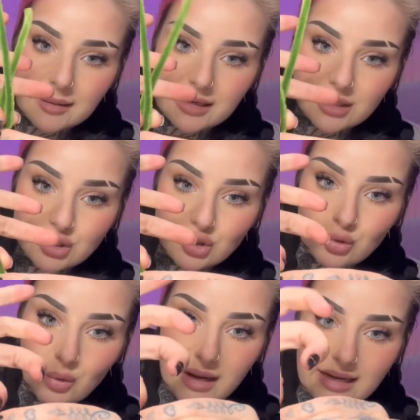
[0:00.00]
going to
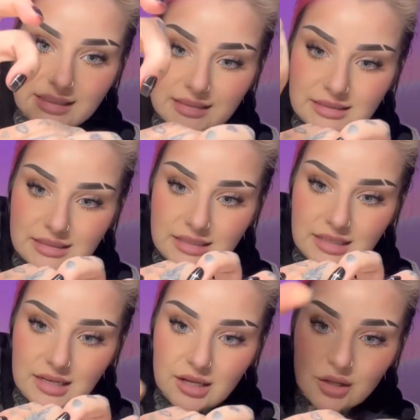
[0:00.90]
twist
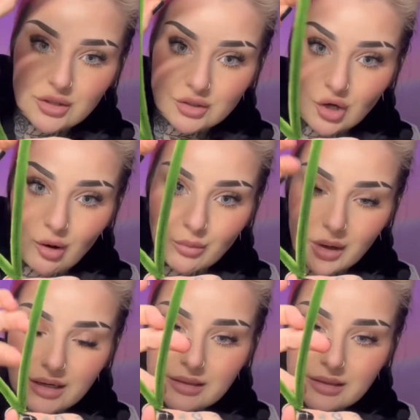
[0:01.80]
the top one